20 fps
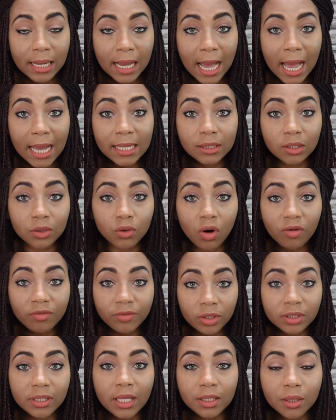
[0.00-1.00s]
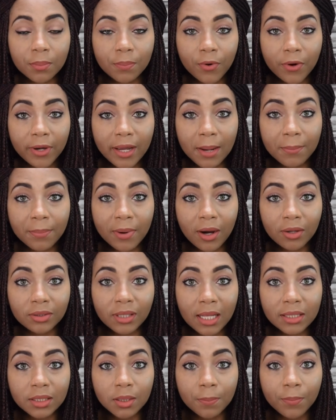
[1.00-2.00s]
and confronted the boy about,
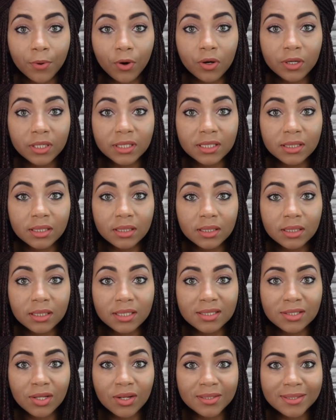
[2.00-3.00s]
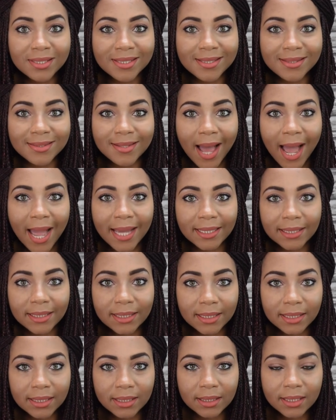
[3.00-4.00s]
and the boy is not denying
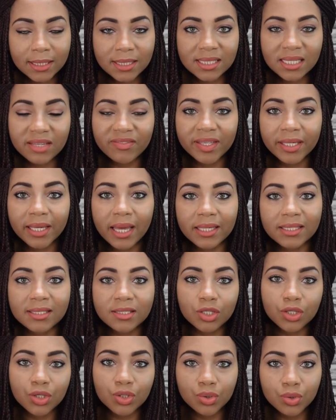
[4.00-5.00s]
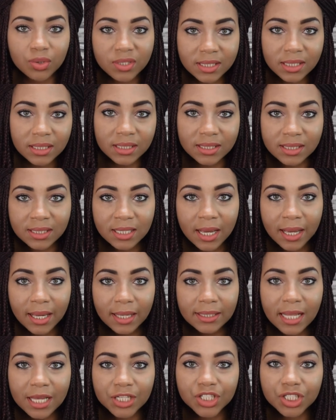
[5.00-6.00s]
it, he's giving excuses
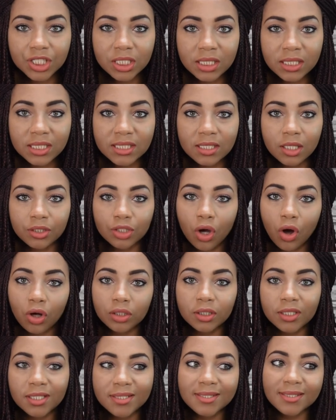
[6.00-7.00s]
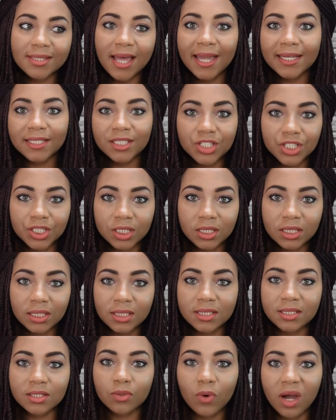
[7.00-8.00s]
that she is the side chick,
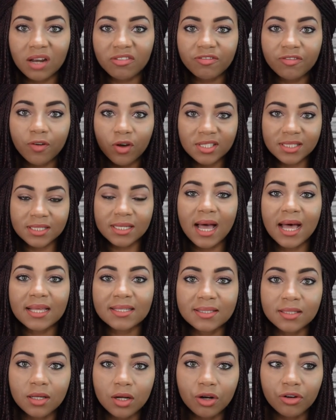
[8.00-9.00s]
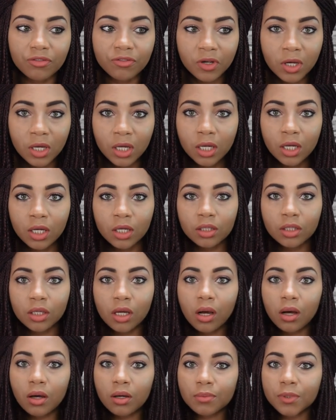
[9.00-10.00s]
is the one forcing herself
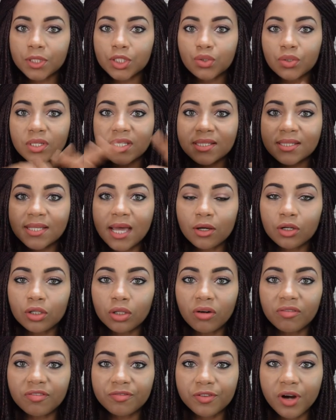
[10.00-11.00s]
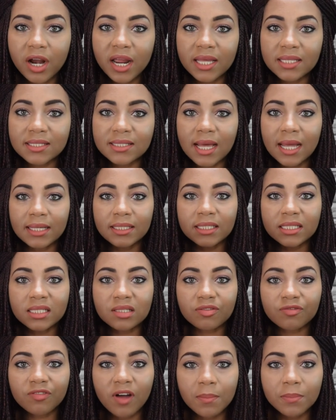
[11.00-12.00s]
into his circle of friends and
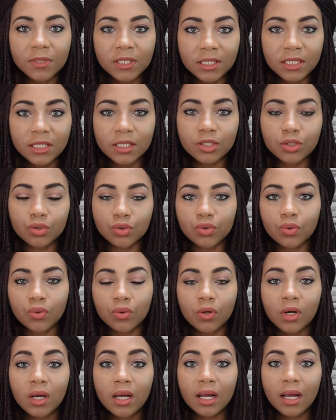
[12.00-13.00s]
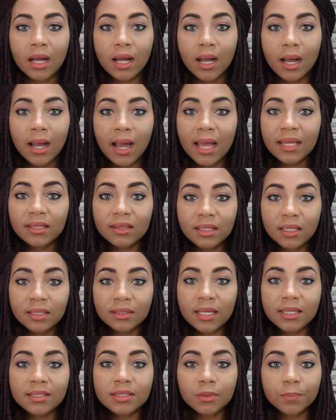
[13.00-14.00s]
his family, you know. I think
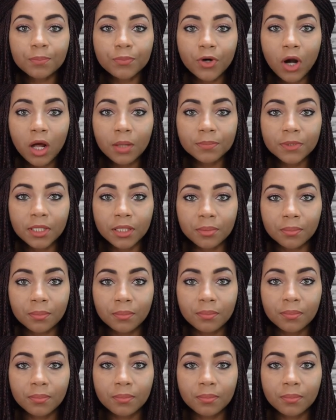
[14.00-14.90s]
there's a problem.